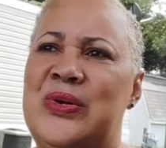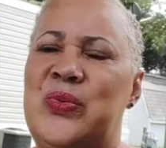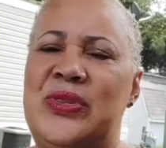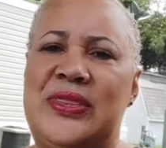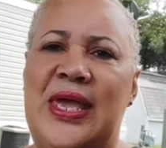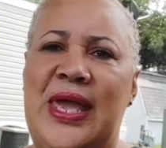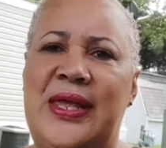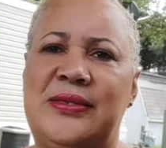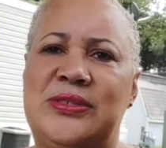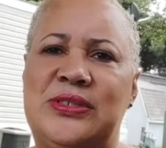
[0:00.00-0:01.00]
With
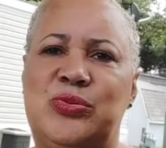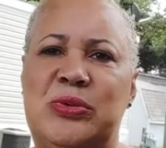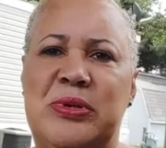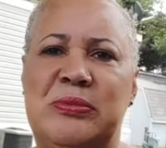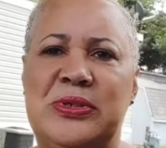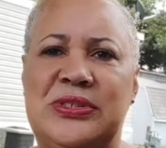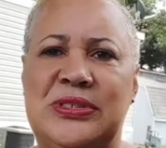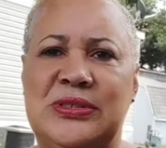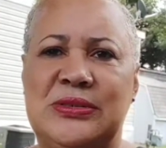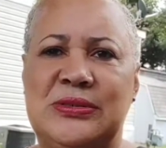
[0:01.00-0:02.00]
that, just remember
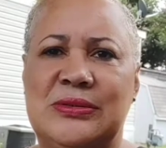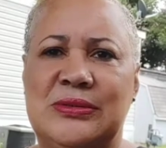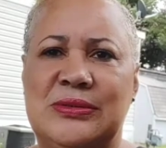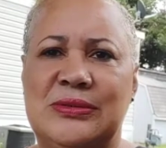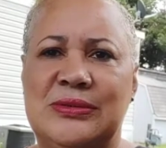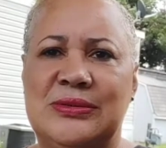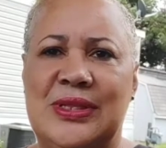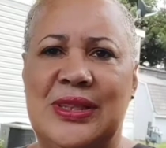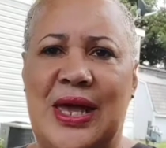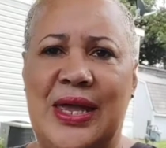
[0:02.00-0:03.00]
to
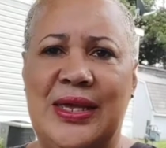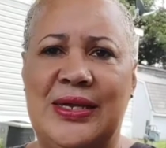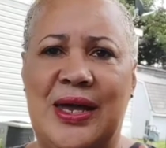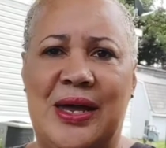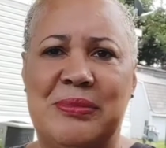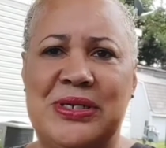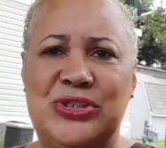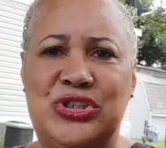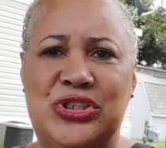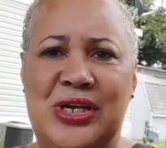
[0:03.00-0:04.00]
like, comment,
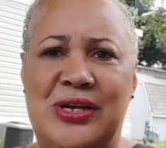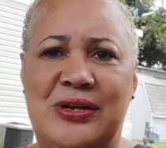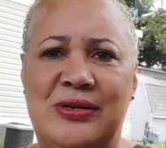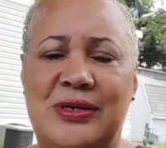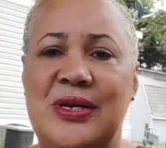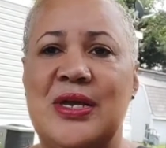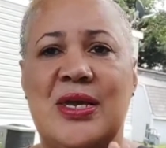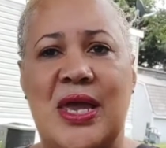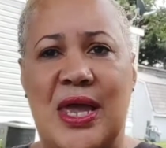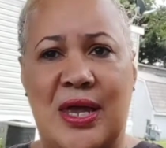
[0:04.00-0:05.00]
share.
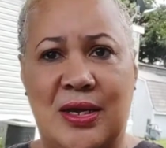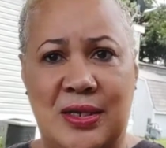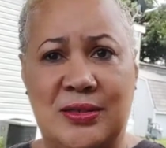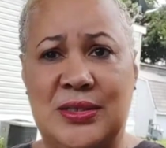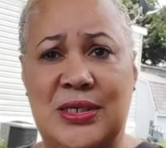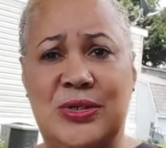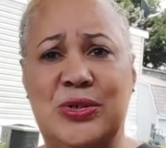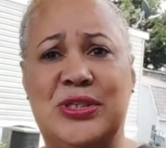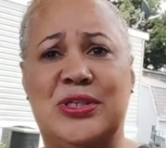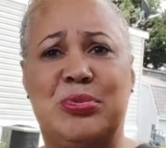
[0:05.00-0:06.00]
and continue
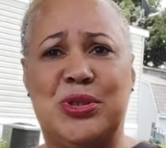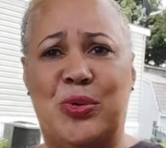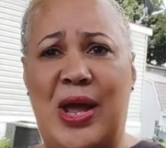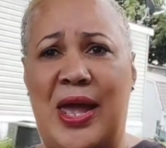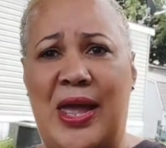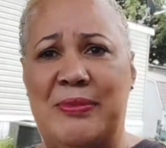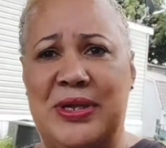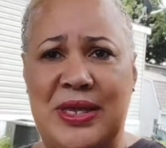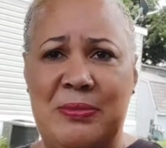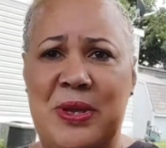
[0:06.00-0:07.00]
to subscribe and
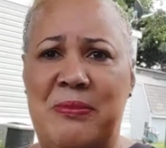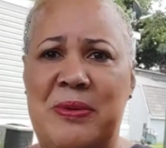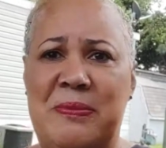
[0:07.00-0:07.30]
keep coming